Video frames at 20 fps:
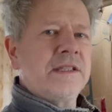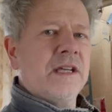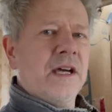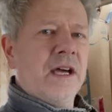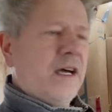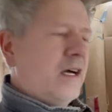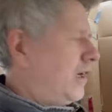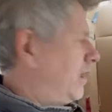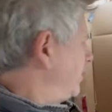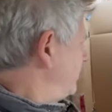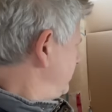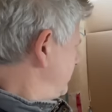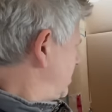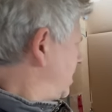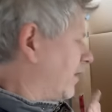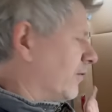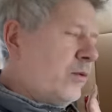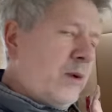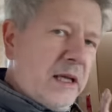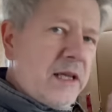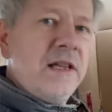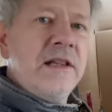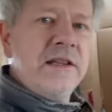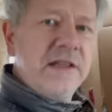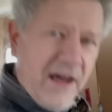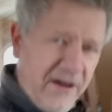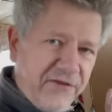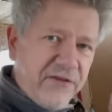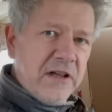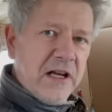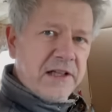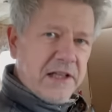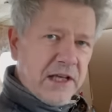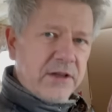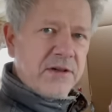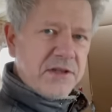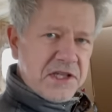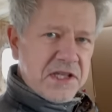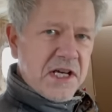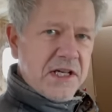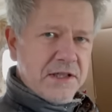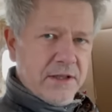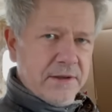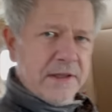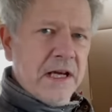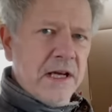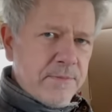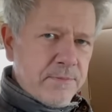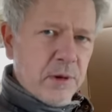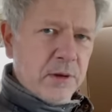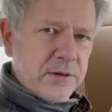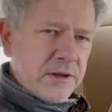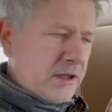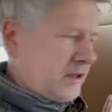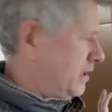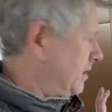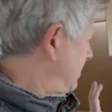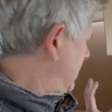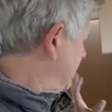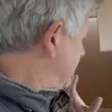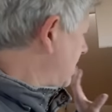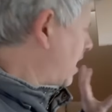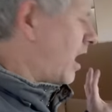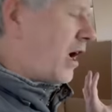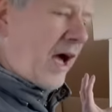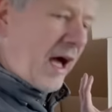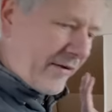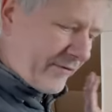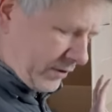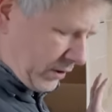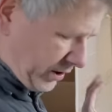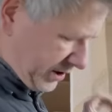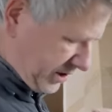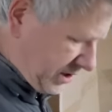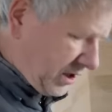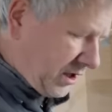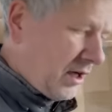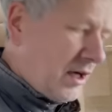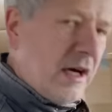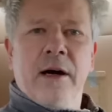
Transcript: Uh, I, I, will definitely consider the input that I have got.